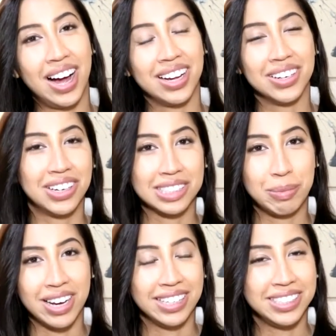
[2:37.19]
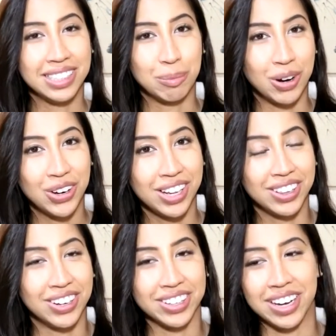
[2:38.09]
I lost my ID in the parking
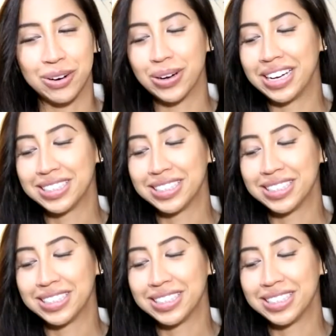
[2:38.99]
lot that way,